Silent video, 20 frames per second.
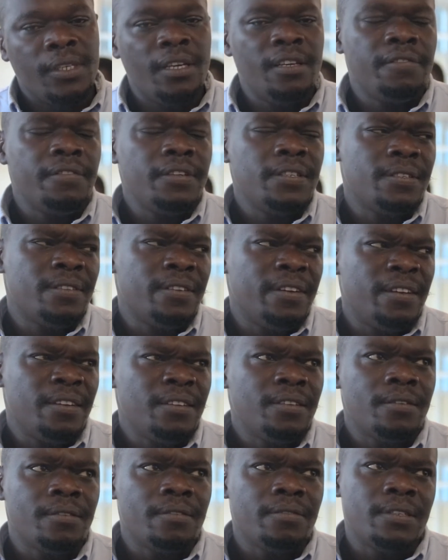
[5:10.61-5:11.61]
It feels
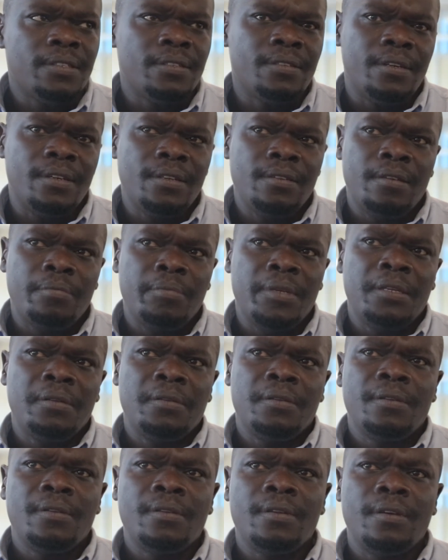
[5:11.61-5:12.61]
great. It feels great. I
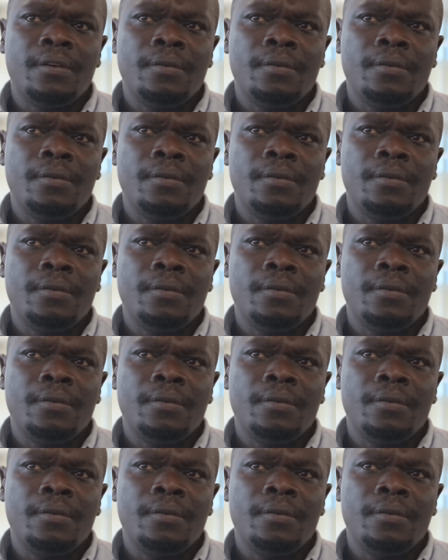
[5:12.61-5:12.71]
mean,